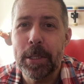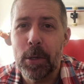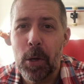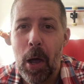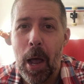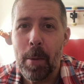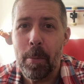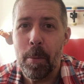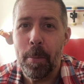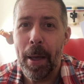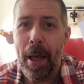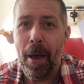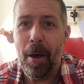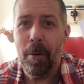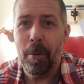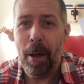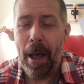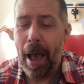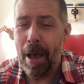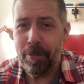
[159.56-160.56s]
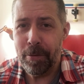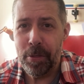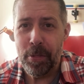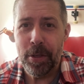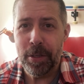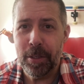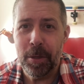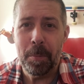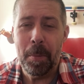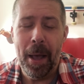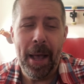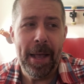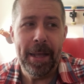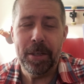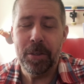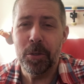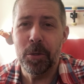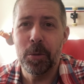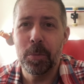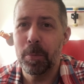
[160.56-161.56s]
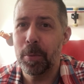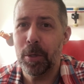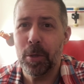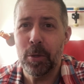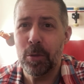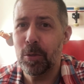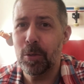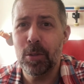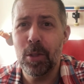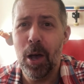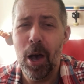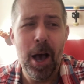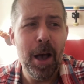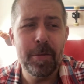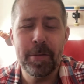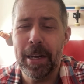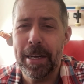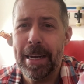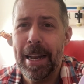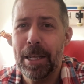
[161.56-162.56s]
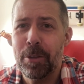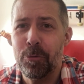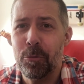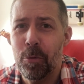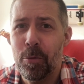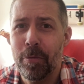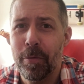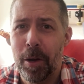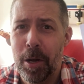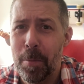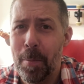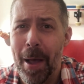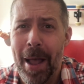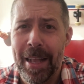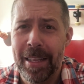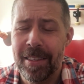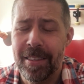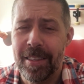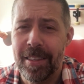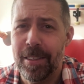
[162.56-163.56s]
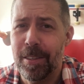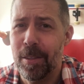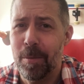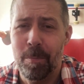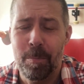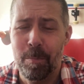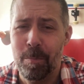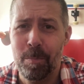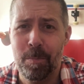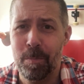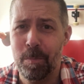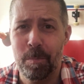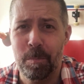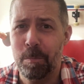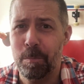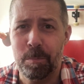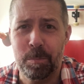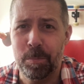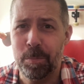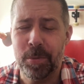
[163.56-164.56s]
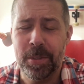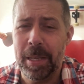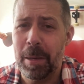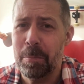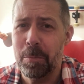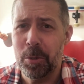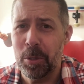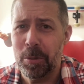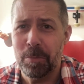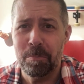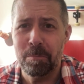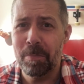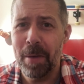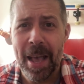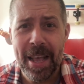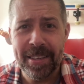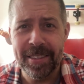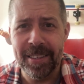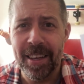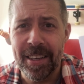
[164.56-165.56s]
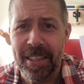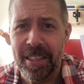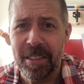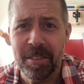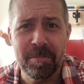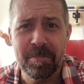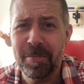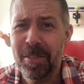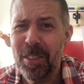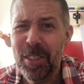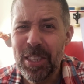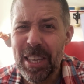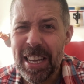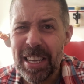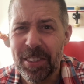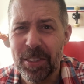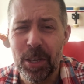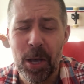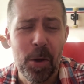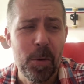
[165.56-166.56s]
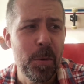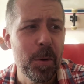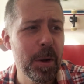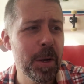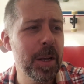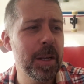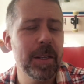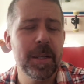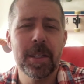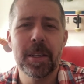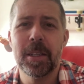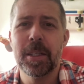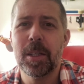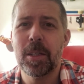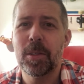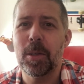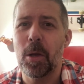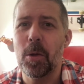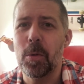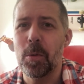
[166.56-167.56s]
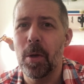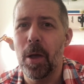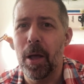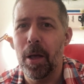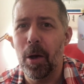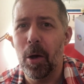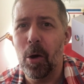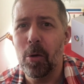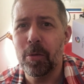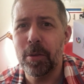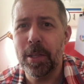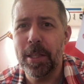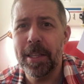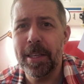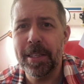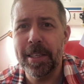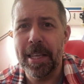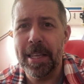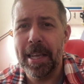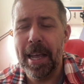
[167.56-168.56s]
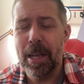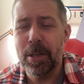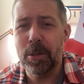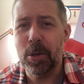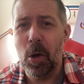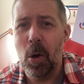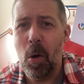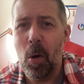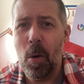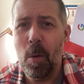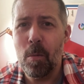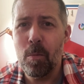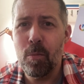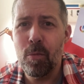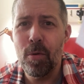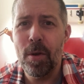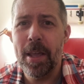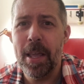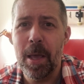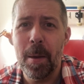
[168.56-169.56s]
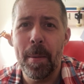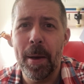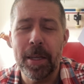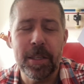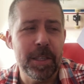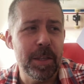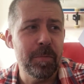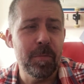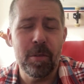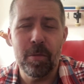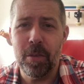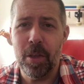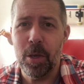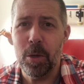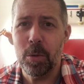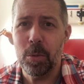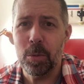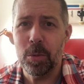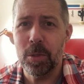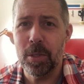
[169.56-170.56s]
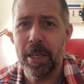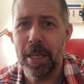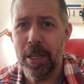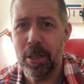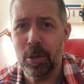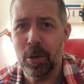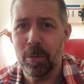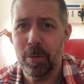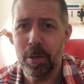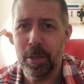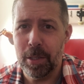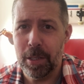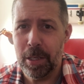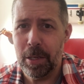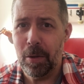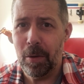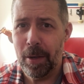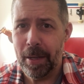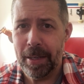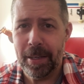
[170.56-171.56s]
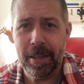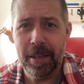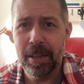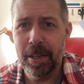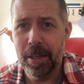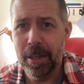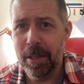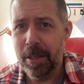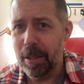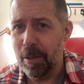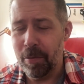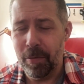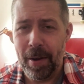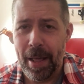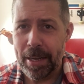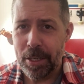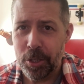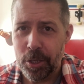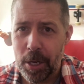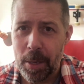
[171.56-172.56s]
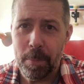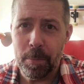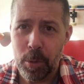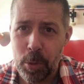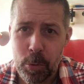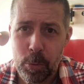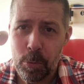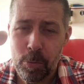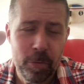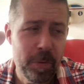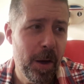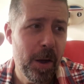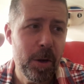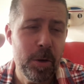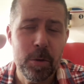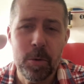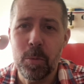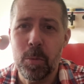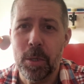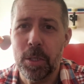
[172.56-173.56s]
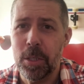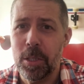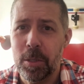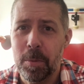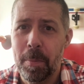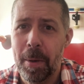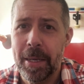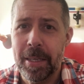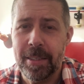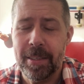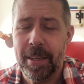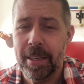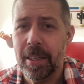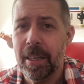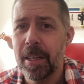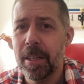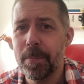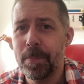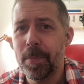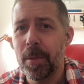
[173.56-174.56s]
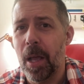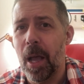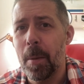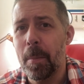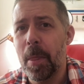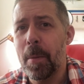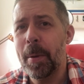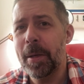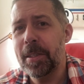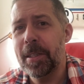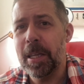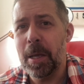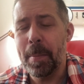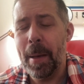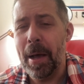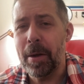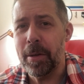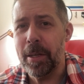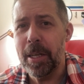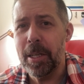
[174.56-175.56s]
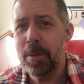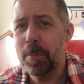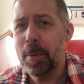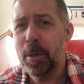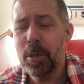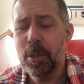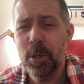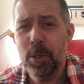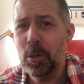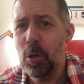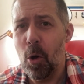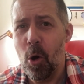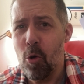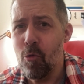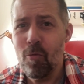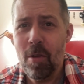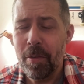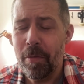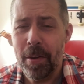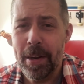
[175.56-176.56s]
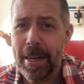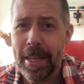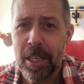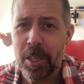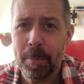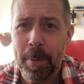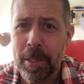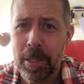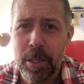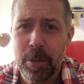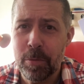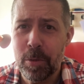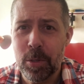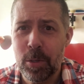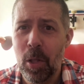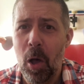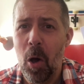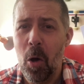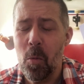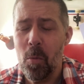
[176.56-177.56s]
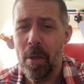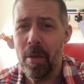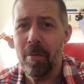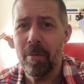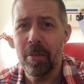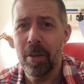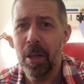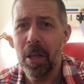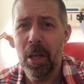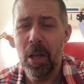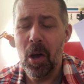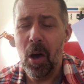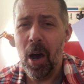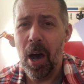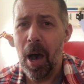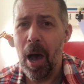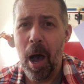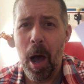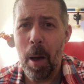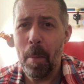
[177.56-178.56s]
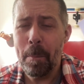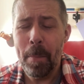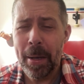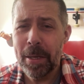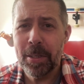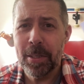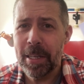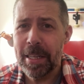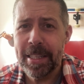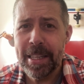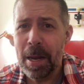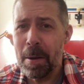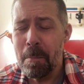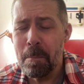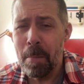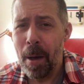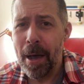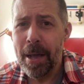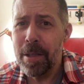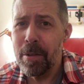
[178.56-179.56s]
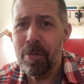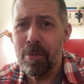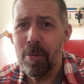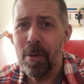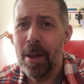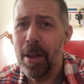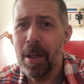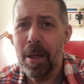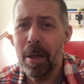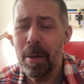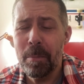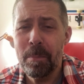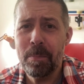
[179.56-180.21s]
I am about having this in my hand, because I haven't had an Android phone in my hand since the Samsung S8 years ago. So obviously this thing has got pretty amazing reviews. It's obviously like the flagship Google phone, which is amazing. The best thing about it is because it's not horrifically expensive to start with, I basically didn't pay for it.